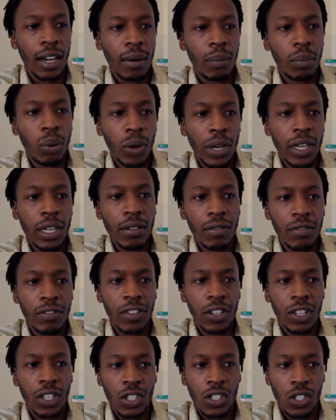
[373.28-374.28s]
point and
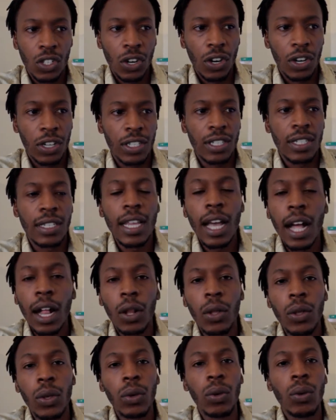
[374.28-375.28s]
figure charts
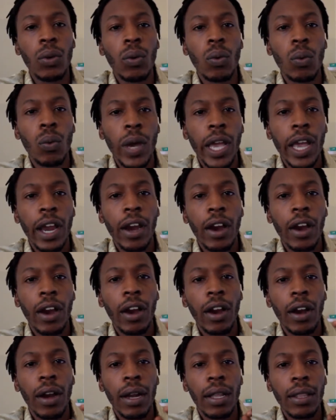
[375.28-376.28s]
tell you
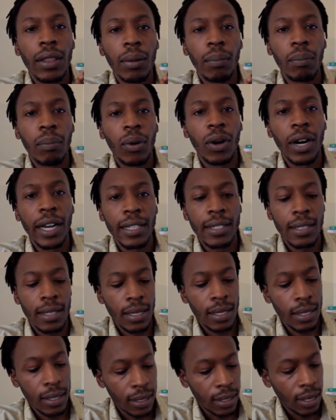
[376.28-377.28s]
where the price
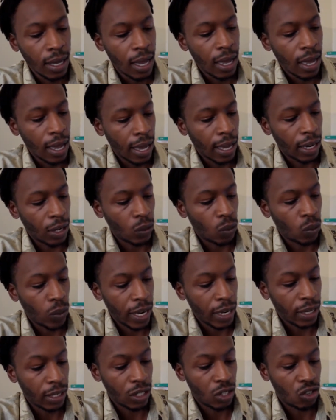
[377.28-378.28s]
is and
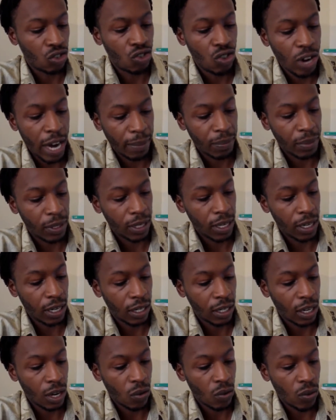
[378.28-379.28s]
when it's trapped
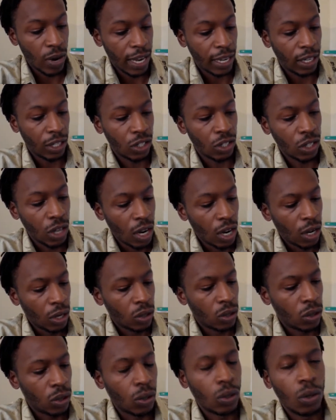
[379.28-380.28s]
in a range.
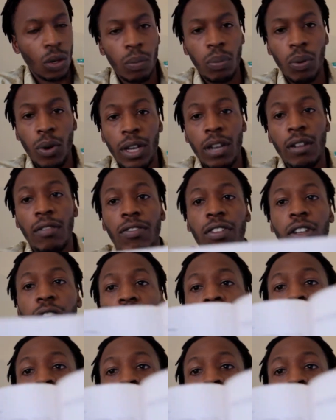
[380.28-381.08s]
So a point and figure